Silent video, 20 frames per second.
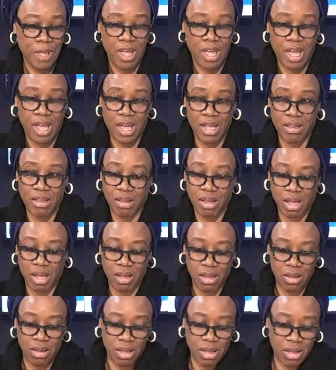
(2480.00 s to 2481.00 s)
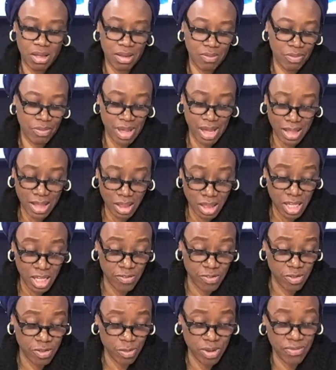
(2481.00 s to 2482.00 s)
And that
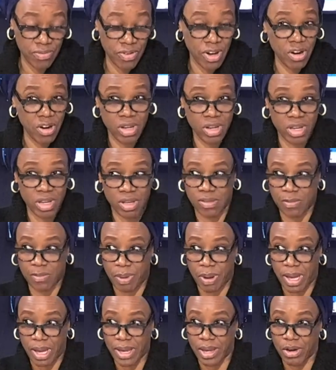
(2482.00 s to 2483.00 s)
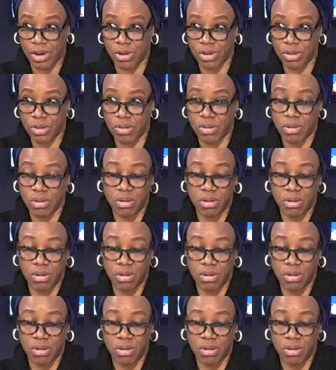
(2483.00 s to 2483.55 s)
leaves me very inspired